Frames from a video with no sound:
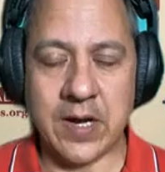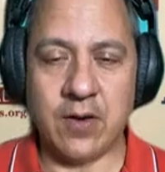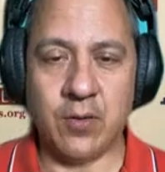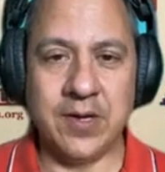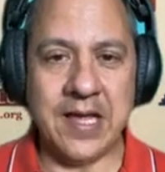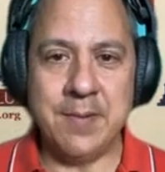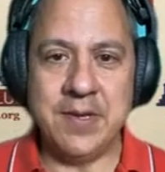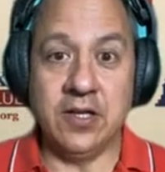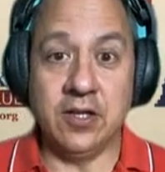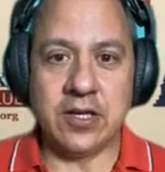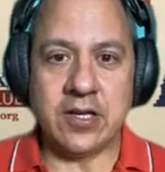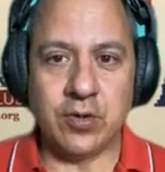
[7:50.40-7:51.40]
Wow. Well, I
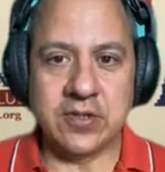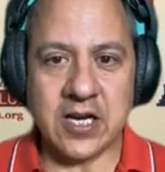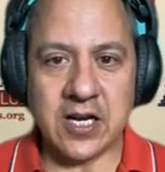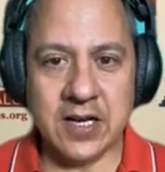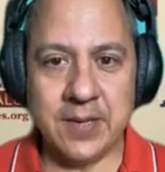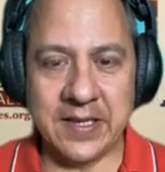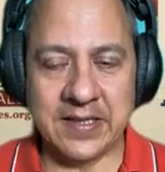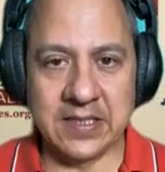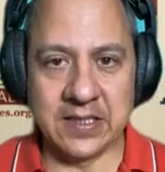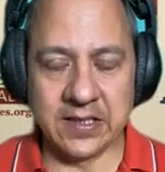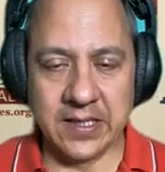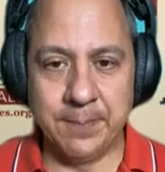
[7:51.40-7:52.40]
mean, look, we're talking
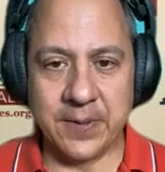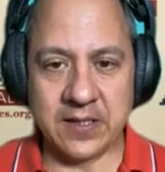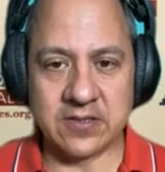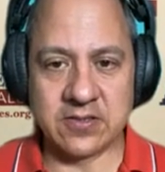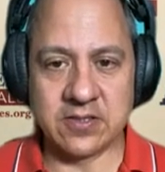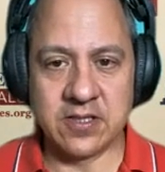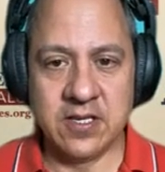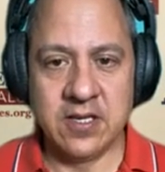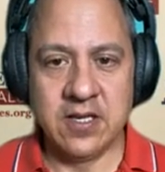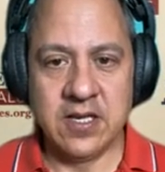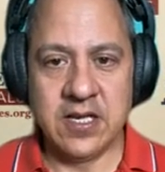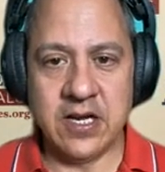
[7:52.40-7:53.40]
about the Olympics.
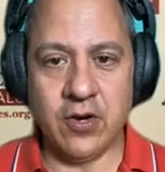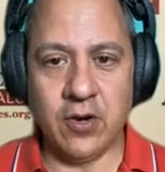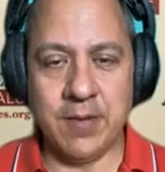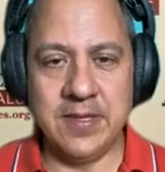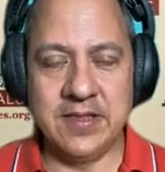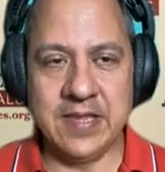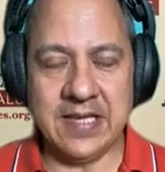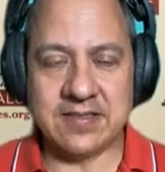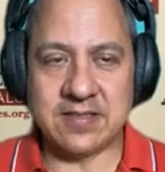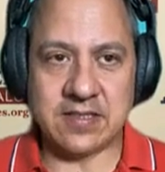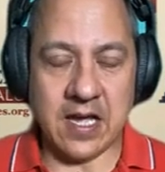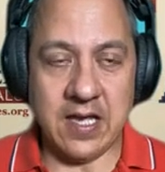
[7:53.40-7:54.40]
I mean,
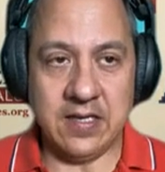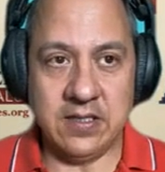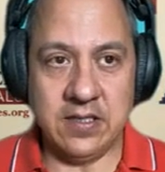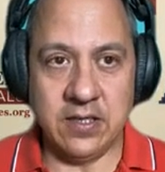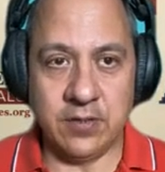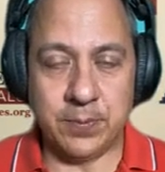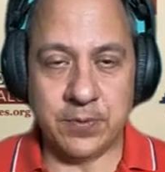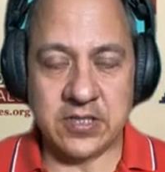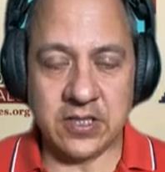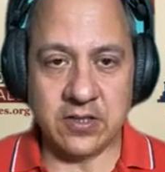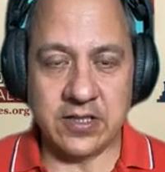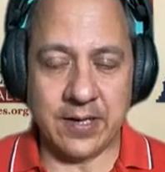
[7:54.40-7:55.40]
that's,
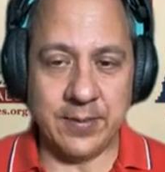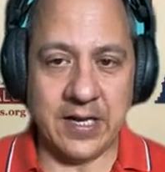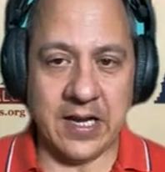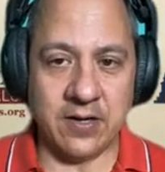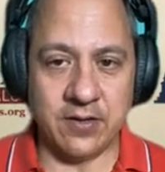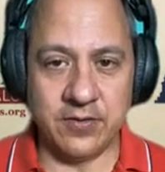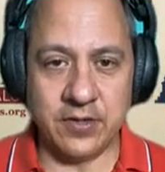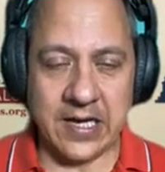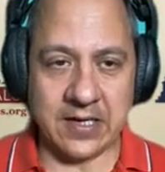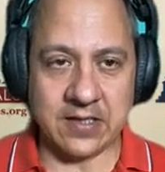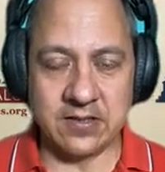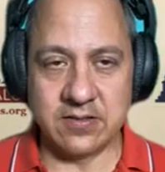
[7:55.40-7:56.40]
particularly, I mean,
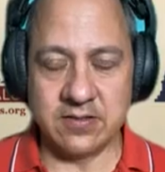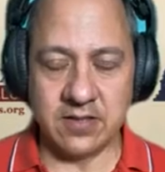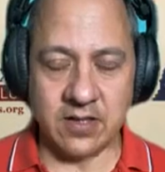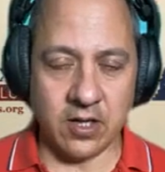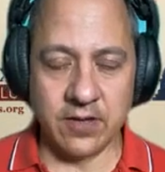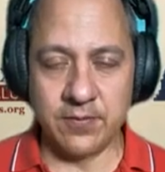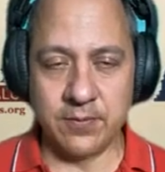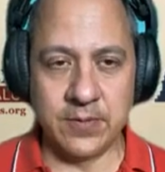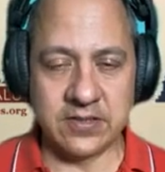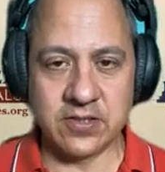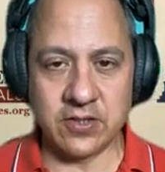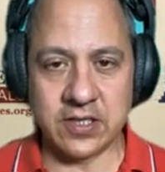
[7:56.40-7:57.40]
they're not all of
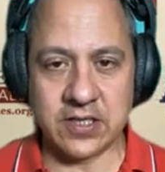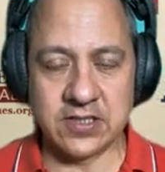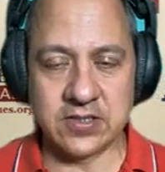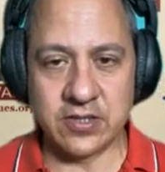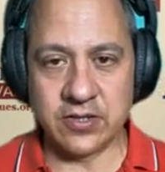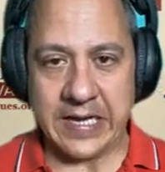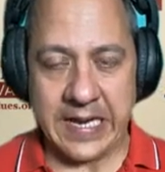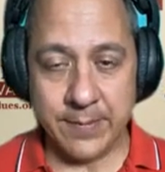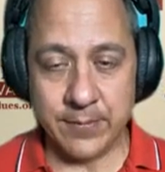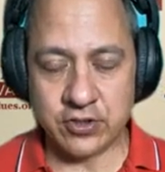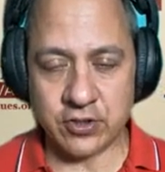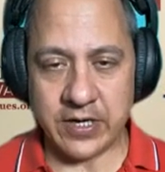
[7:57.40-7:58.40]
them necessarily considered
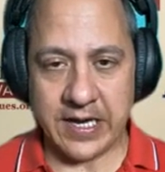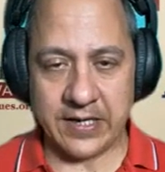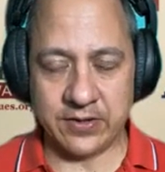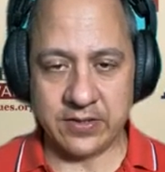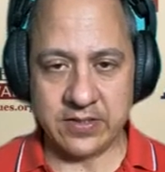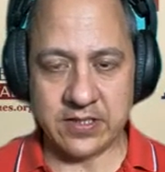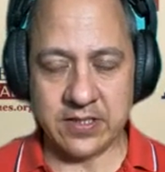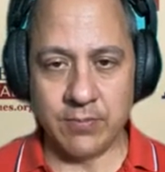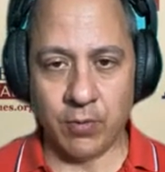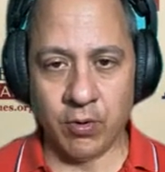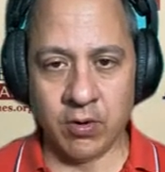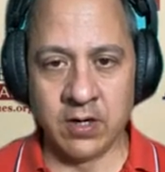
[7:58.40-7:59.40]
amateur athletes
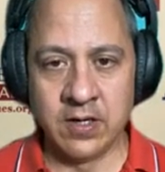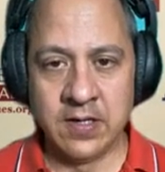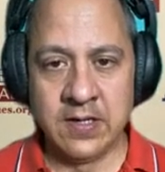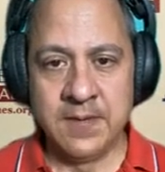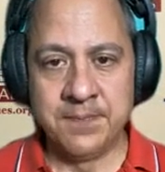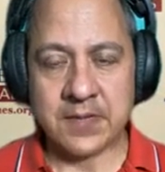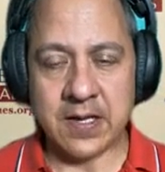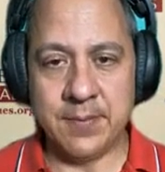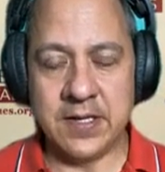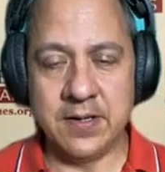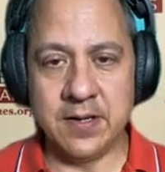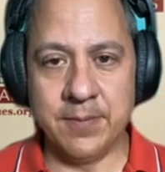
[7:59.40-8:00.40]
anymore.
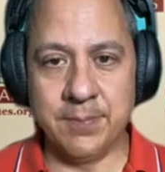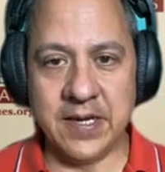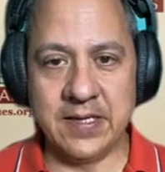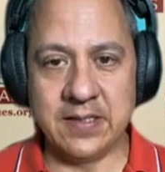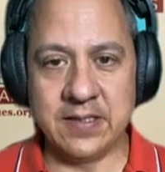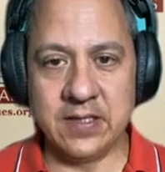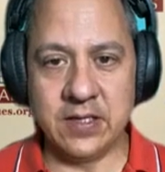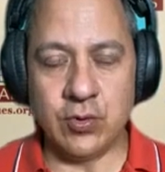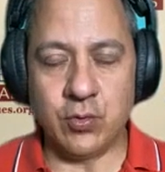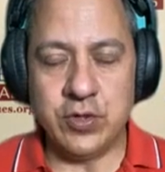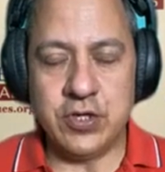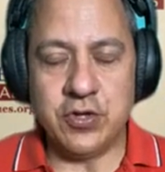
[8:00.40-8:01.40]
I mean, but
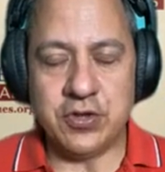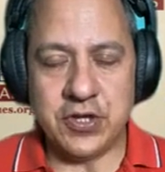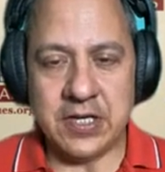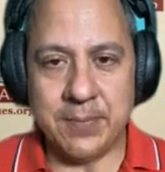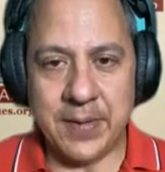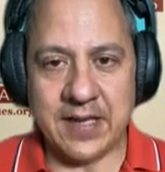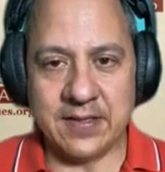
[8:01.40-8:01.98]
when you think